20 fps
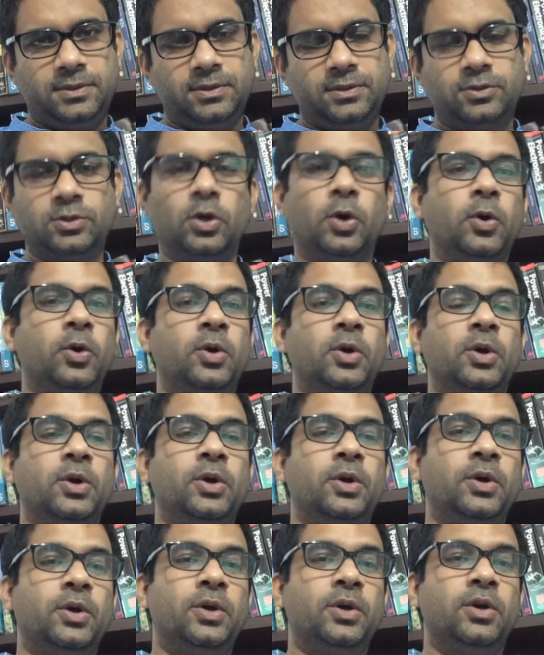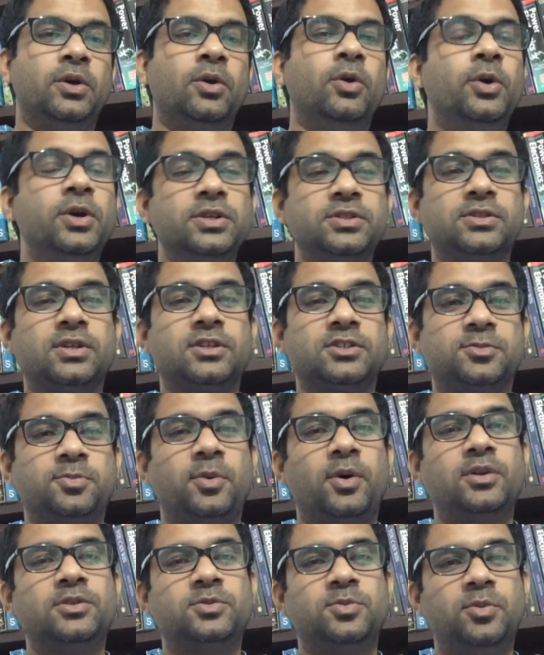So, who is
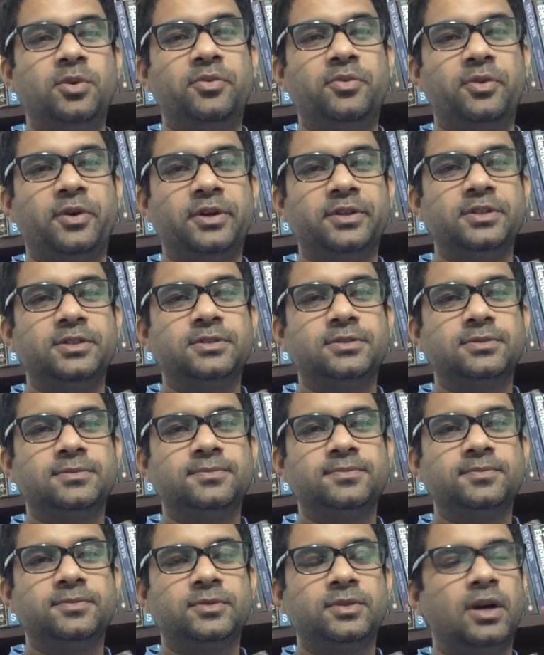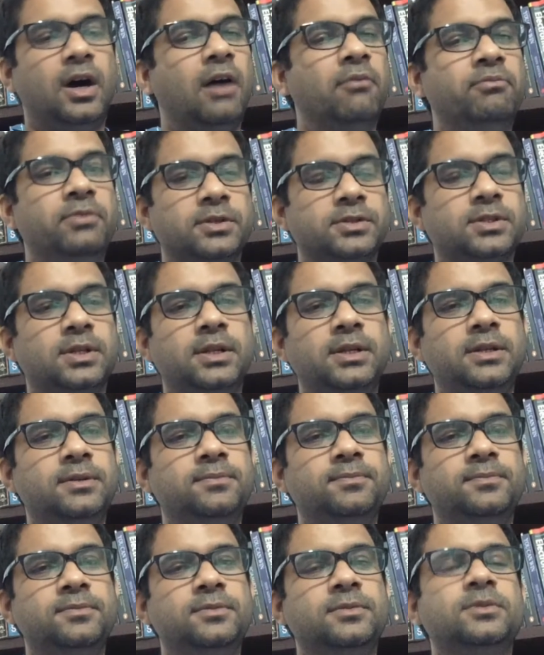responsible for this? Obviously,
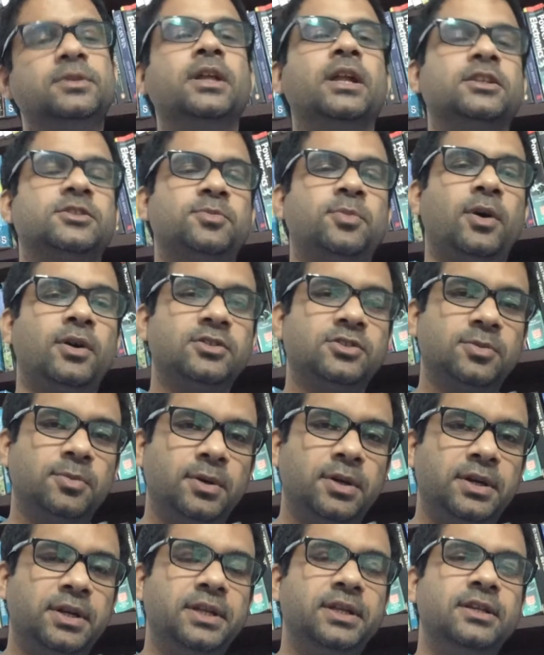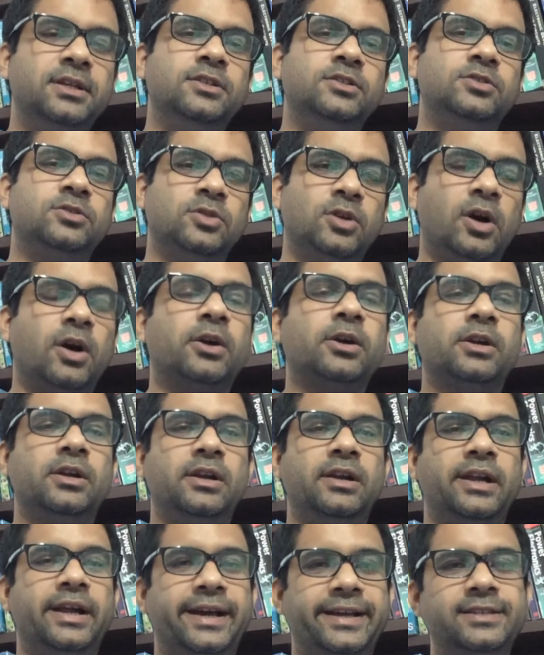the responsibility is not
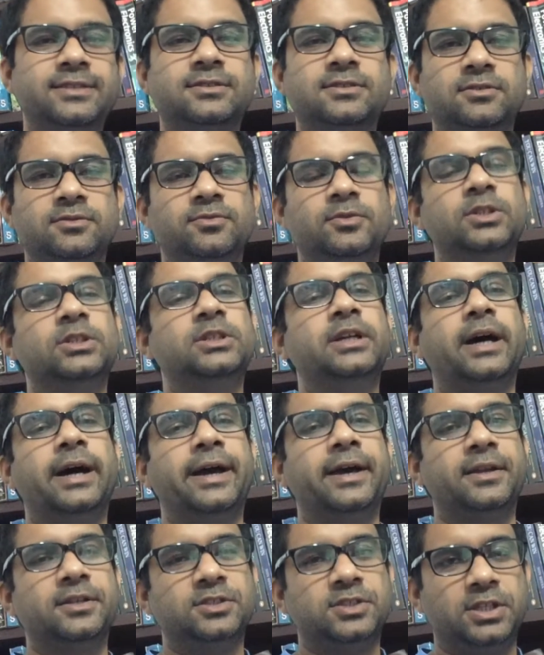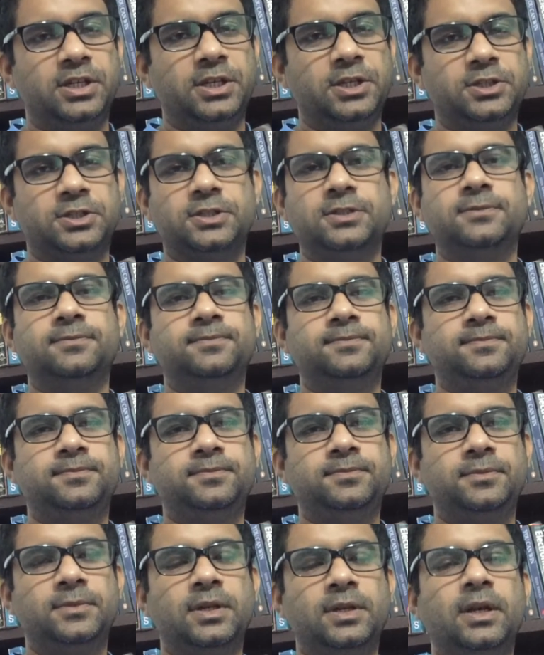lies with the higher education.
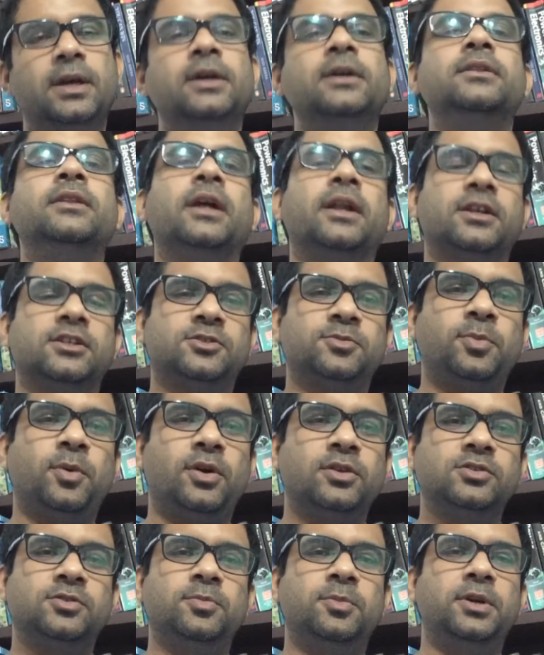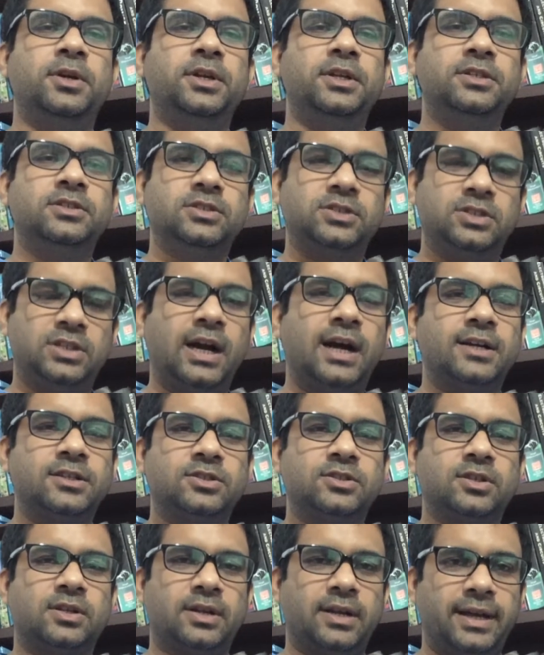The responsibility
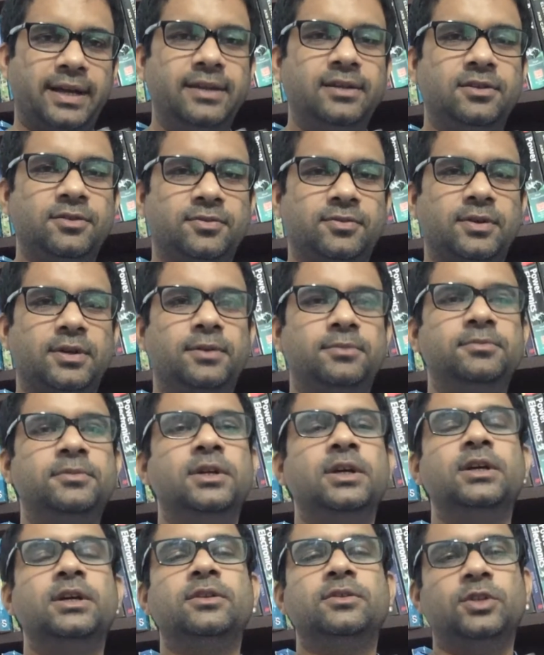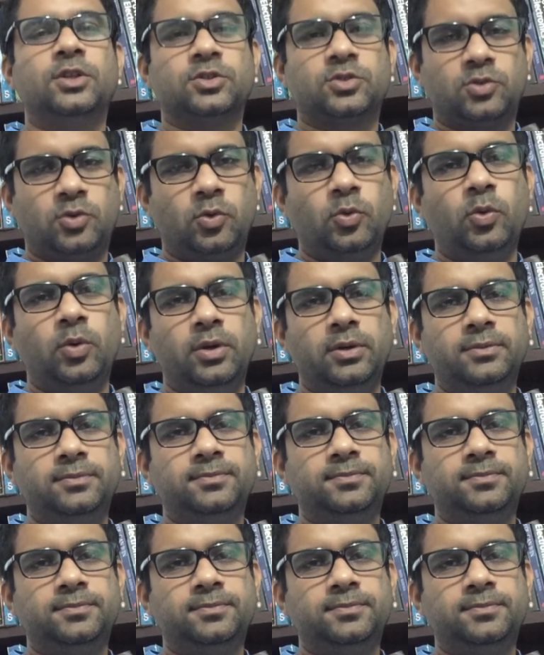starts right from the school.